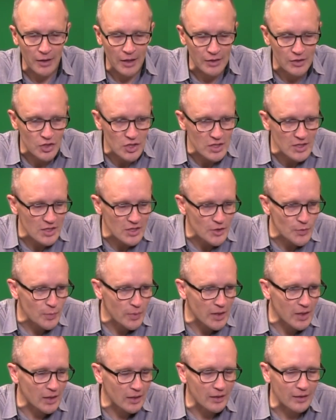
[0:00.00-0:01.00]
Now, Jesus
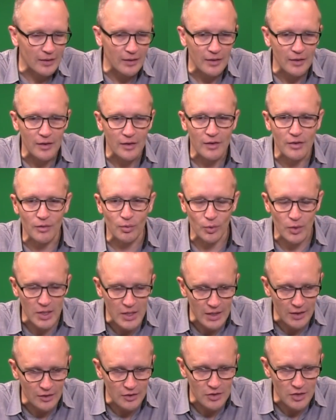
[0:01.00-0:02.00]
spent 3
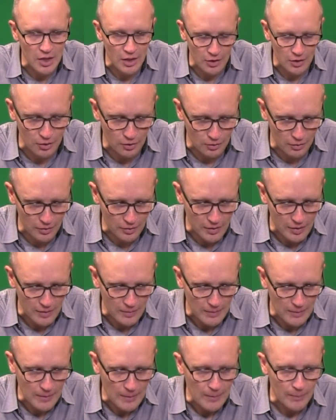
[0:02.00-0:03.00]
years earth
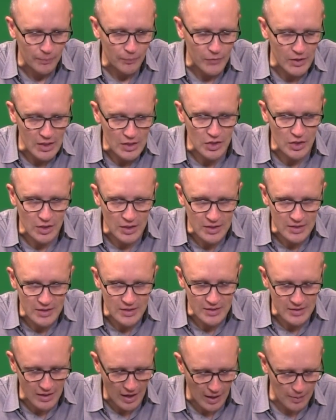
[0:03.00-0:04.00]
teaching his
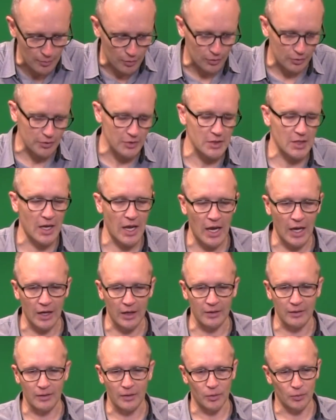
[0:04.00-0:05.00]
disciples
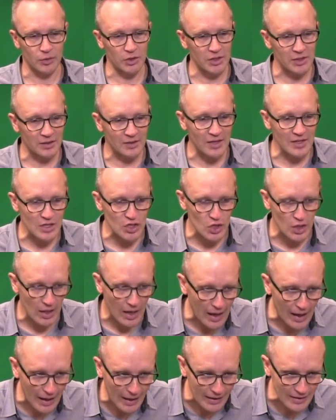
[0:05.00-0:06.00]
and really teaching
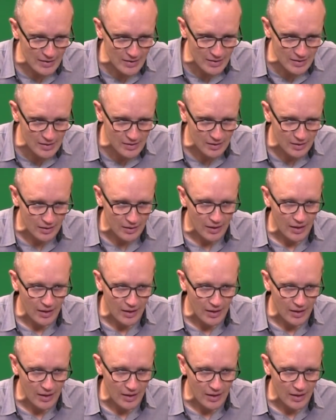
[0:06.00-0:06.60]
us